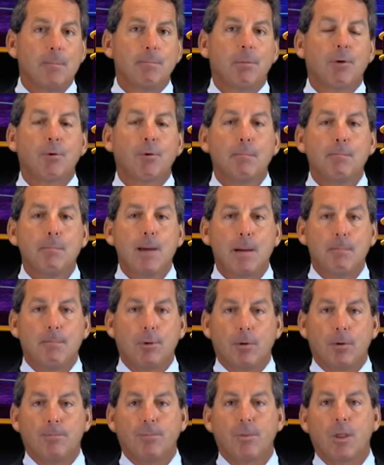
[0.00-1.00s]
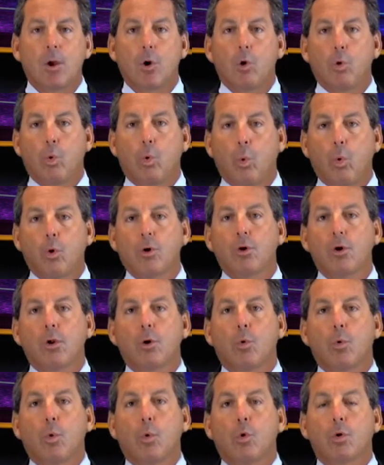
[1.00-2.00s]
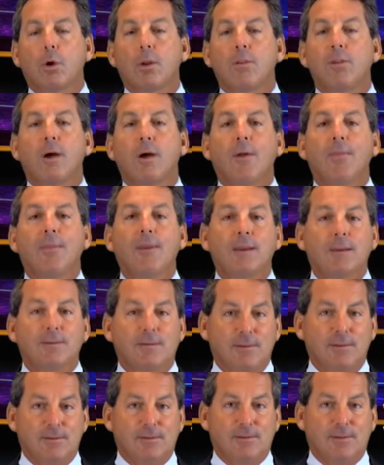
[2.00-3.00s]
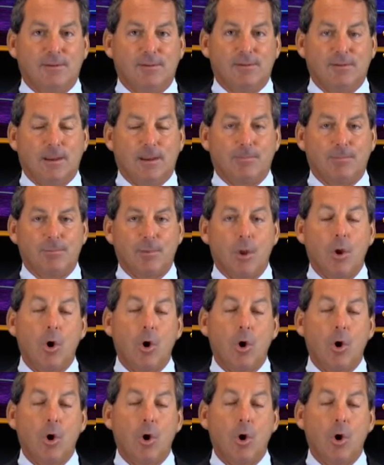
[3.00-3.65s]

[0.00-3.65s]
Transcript: but remember, quarter to quarter, nothing is consistent.